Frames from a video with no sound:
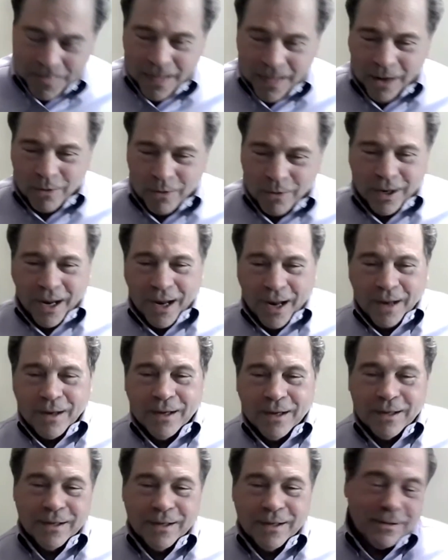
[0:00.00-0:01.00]
Okay.
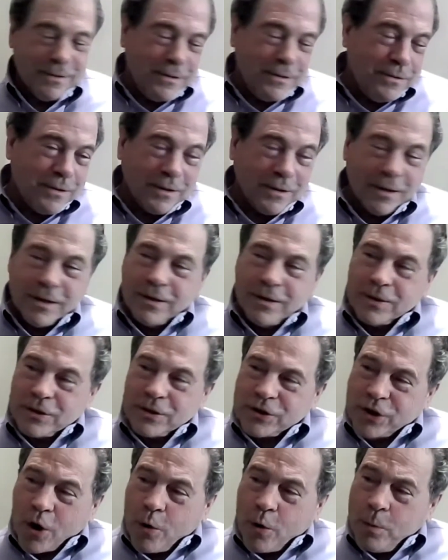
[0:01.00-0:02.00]

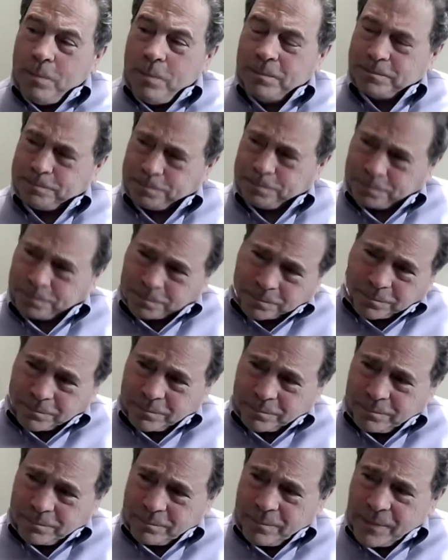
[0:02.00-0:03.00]
So
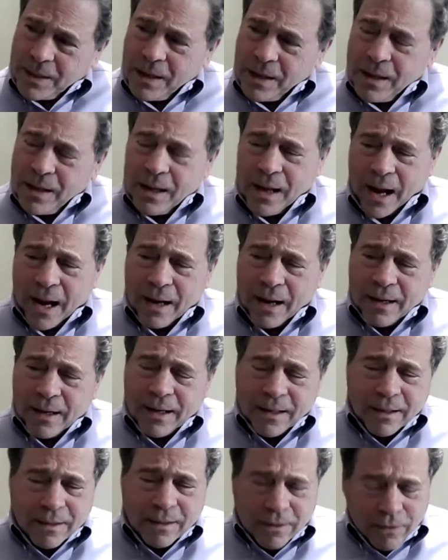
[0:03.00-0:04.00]

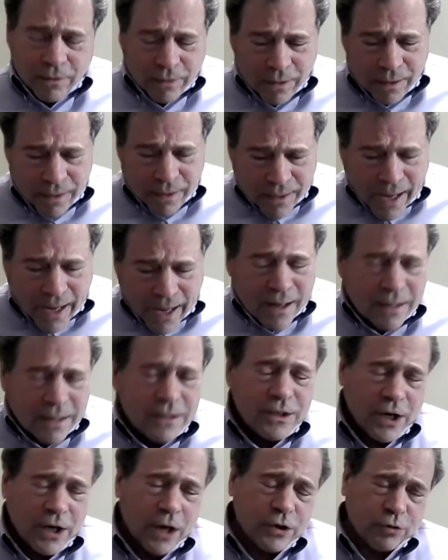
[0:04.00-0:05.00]
I got in
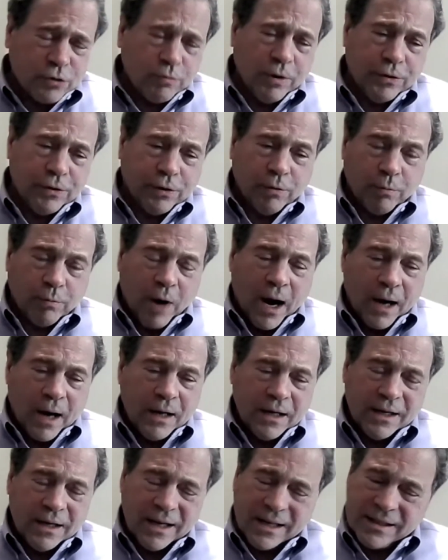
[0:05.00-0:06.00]
touch with Miranda
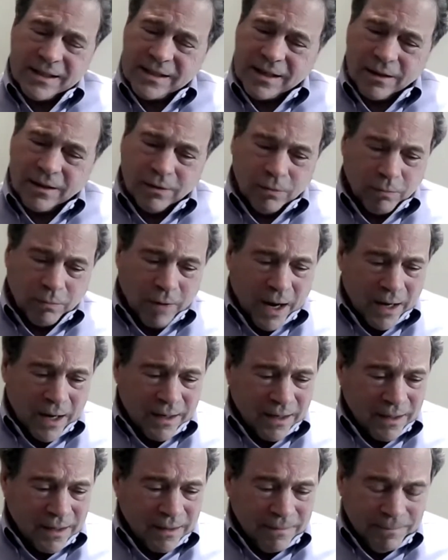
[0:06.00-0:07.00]
and I said,
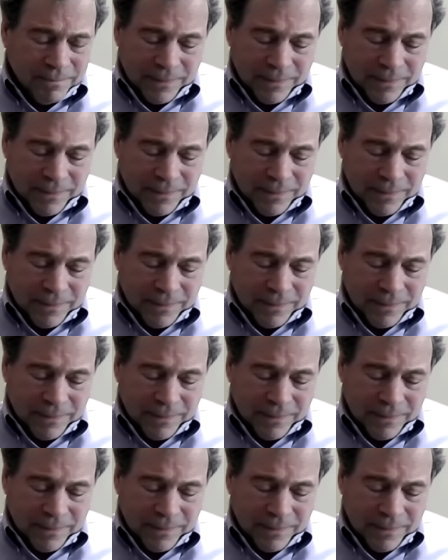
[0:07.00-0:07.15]
Miranda,